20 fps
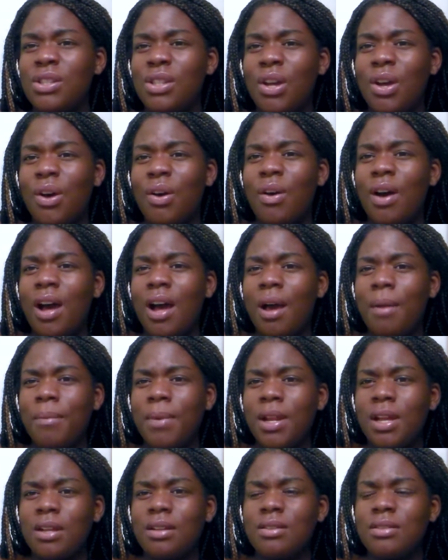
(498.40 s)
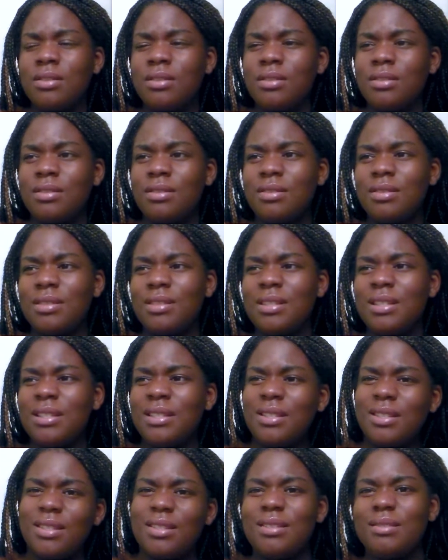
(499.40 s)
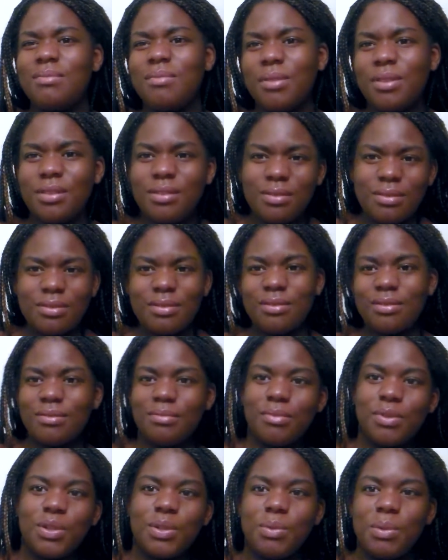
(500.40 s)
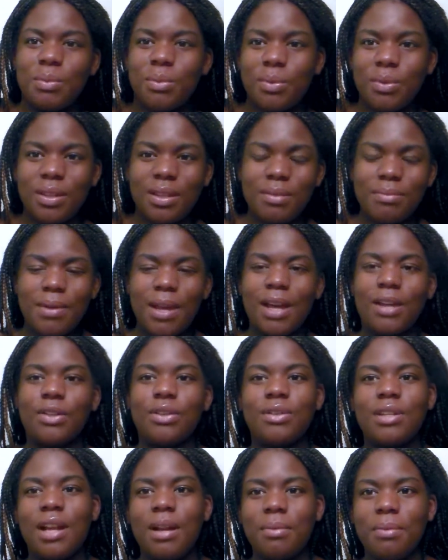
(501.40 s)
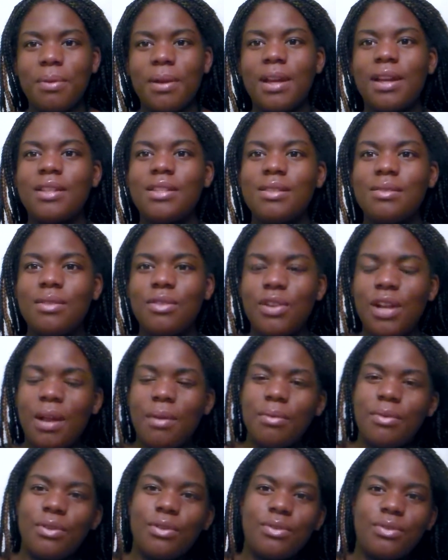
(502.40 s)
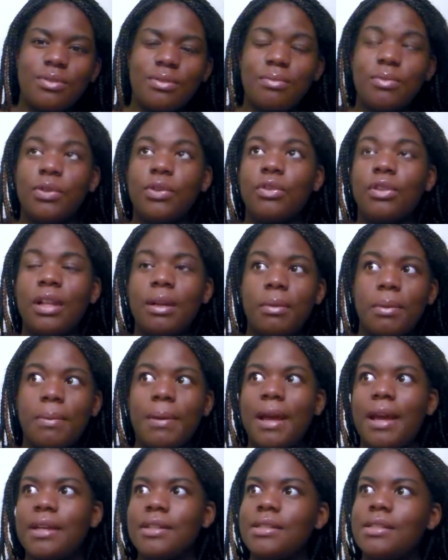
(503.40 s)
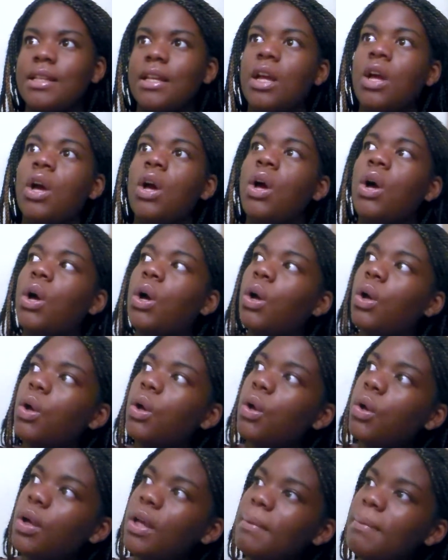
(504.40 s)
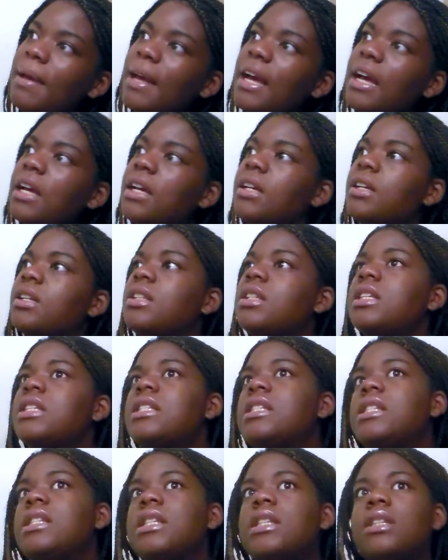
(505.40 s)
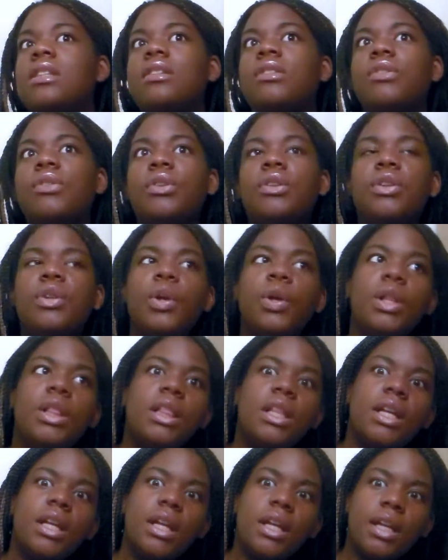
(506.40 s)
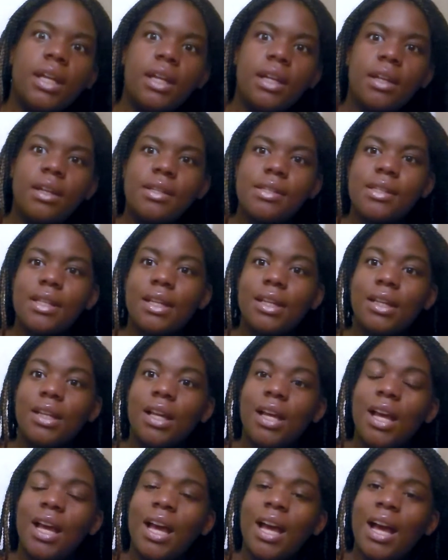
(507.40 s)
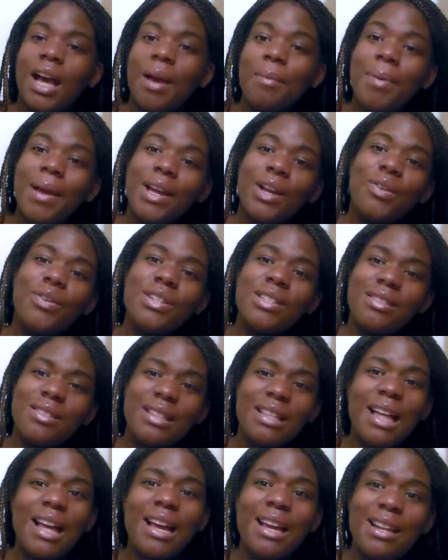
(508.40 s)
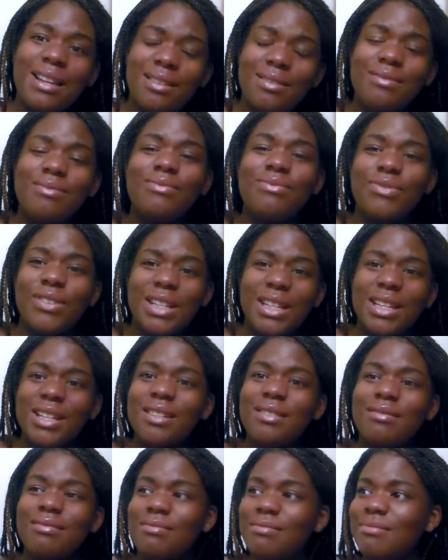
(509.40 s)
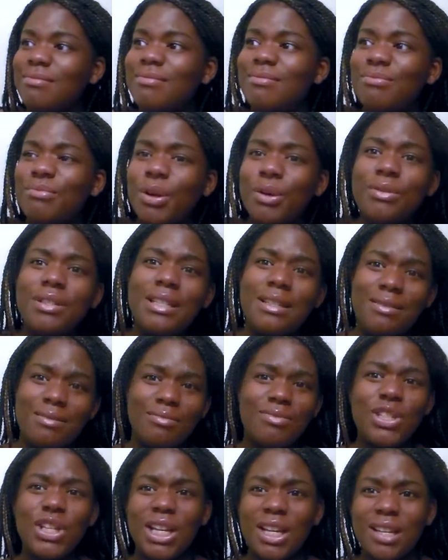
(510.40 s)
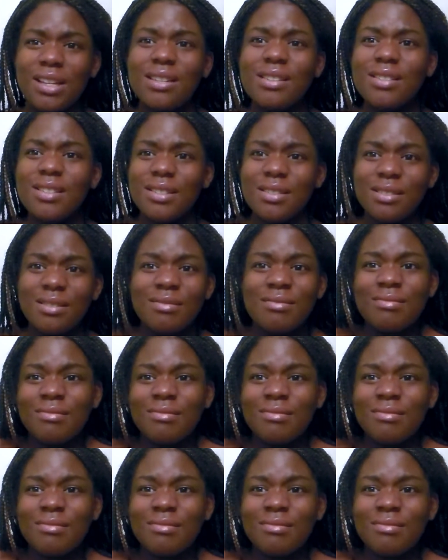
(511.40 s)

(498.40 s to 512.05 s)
so I'm gonna, most people when they pack their diaper bags, their labor bags, it's like, oh, I packed this in the granola, and it's like, I'm packing Crystal Light and freaking protein shakes.